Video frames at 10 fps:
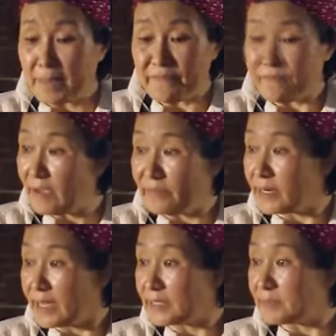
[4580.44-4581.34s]
My
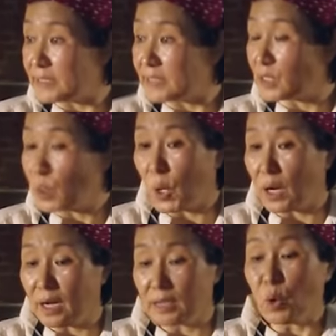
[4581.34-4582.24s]
favorite has been the
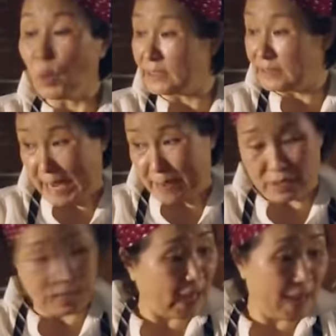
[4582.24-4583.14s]
Gordon's
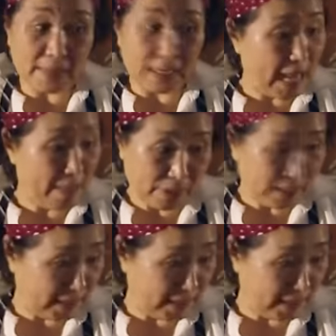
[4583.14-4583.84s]
hamburger, and I'm not a hamburger